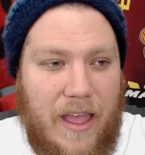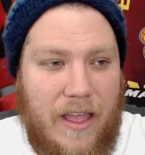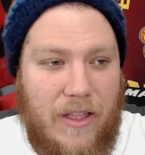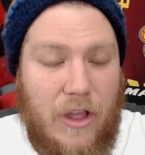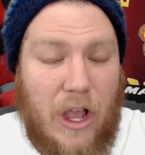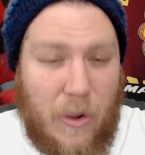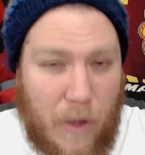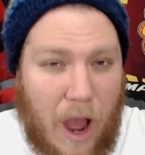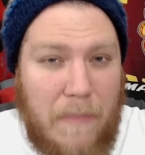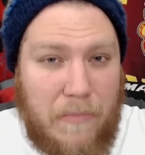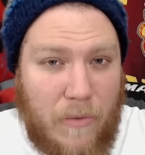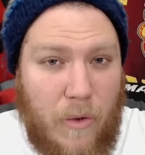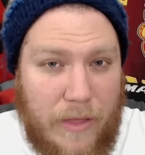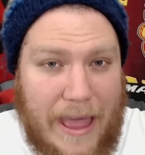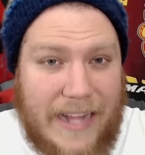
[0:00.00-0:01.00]
Like,
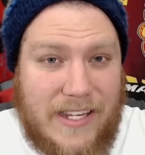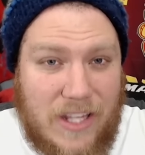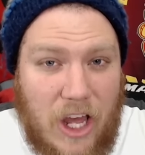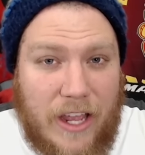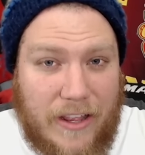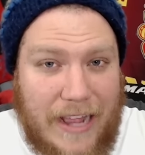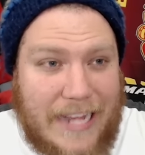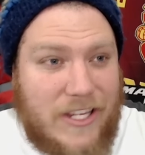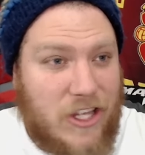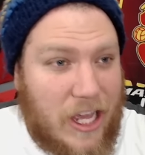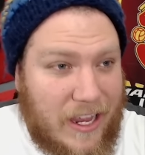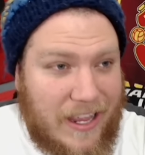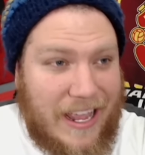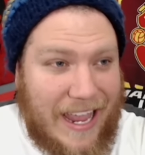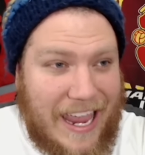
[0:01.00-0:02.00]
that's
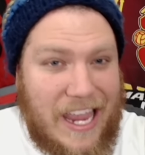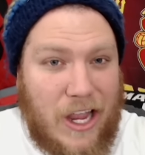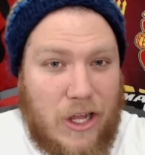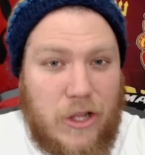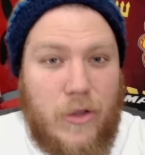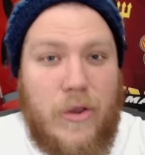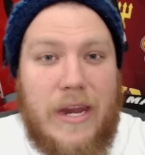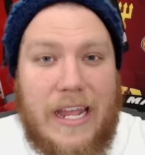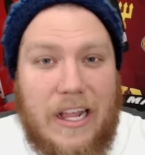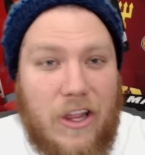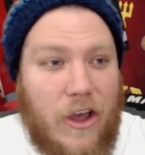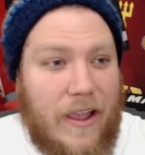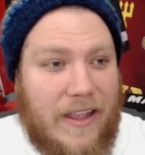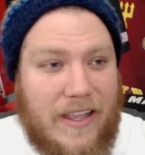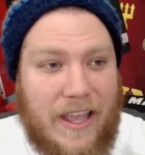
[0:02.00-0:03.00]
like including,
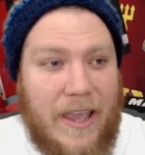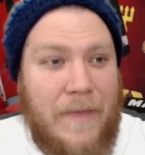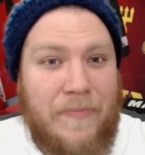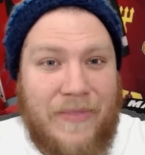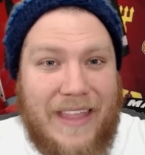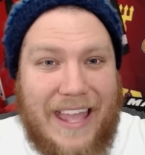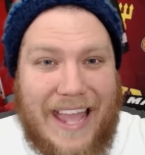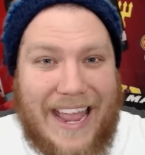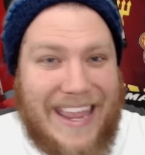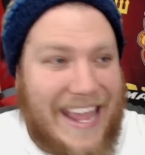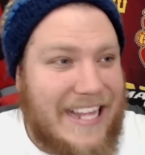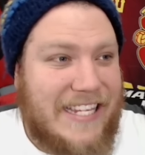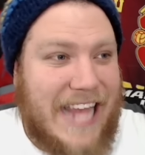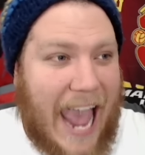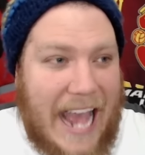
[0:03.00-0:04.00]
like,
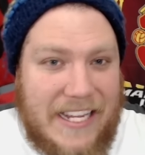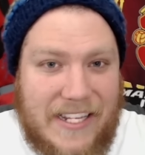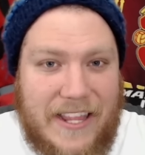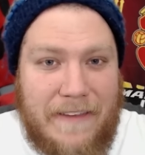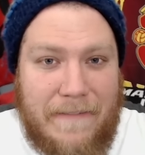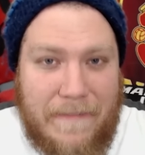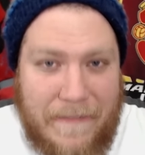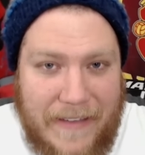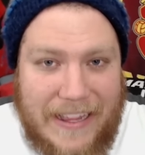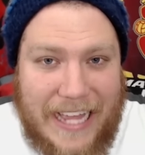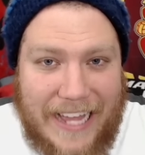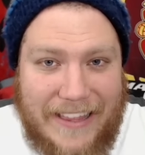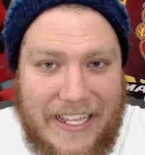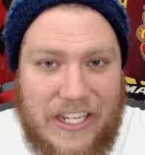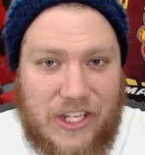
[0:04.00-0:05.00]
against Aston
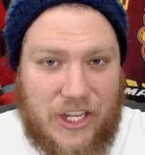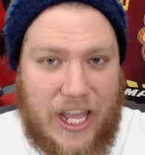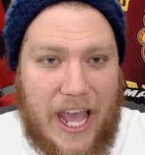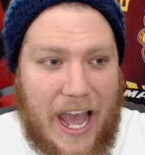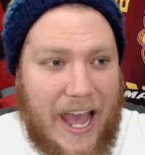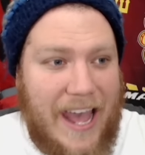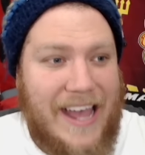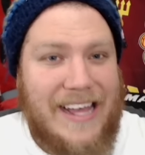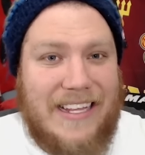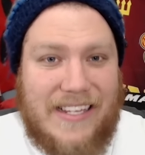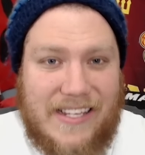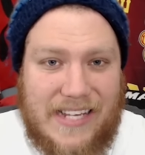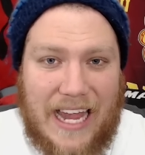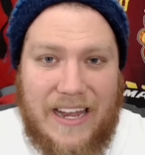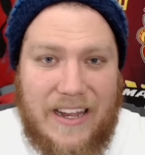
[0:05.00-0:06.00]
Villa this year.
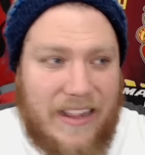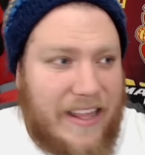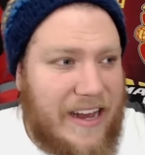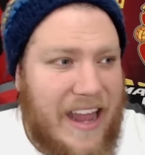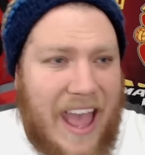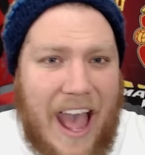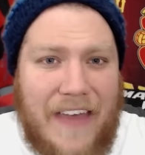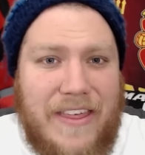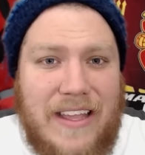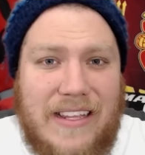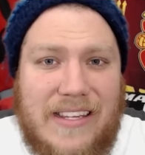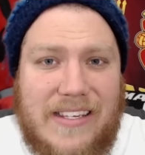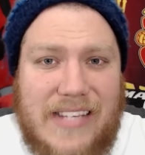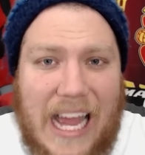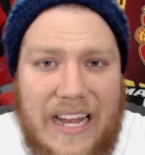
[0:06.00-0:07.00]
Sunderland. I think
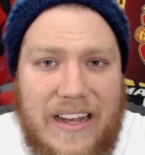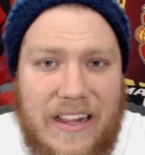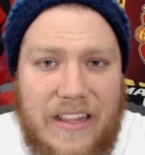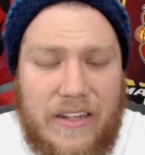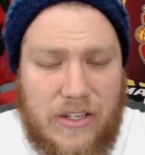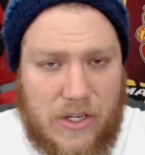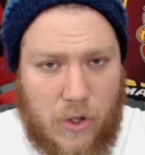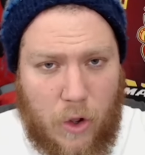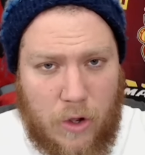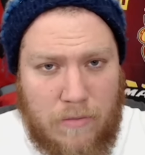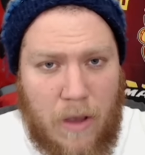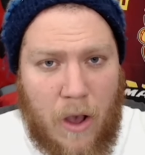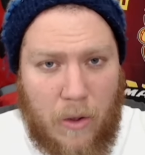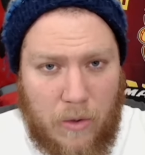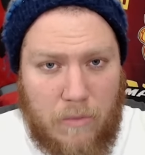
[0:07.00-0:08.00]
Sunderland scored
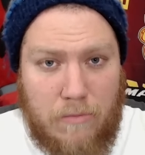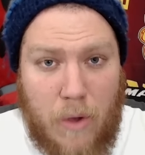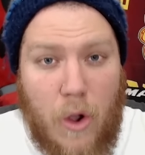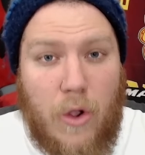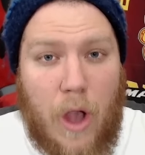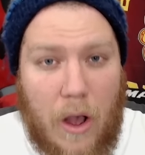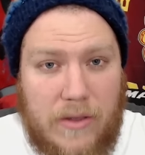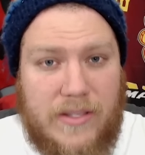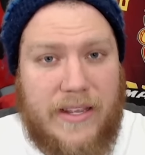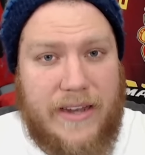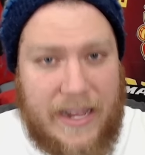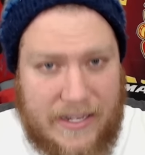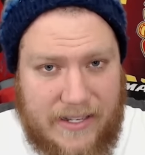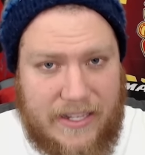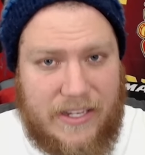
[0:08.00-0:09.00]
more goals than
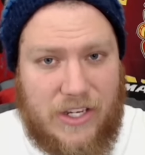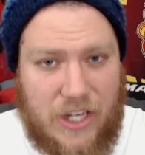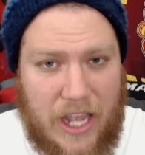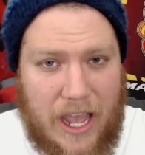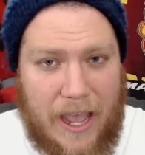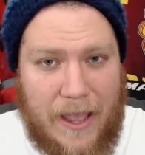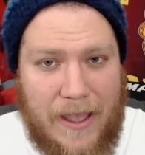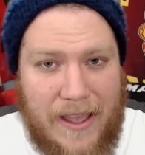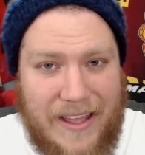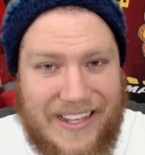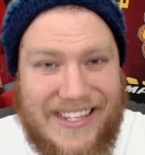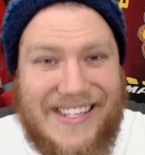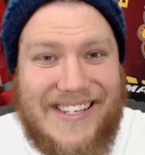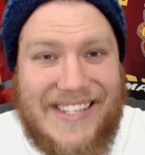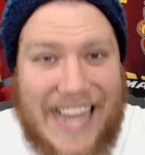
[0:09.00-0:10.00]
us this year.
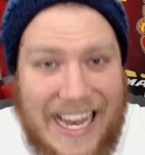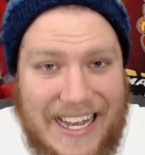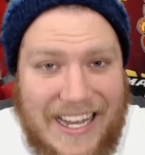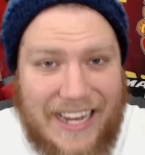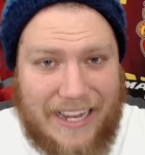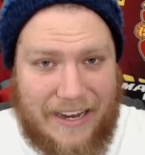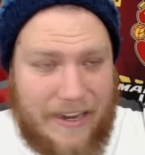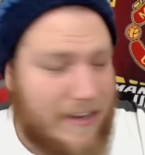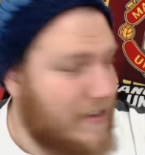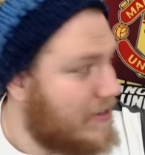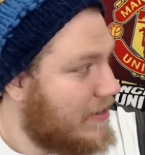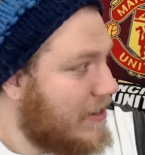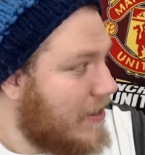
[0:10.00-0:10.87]
Sunderland.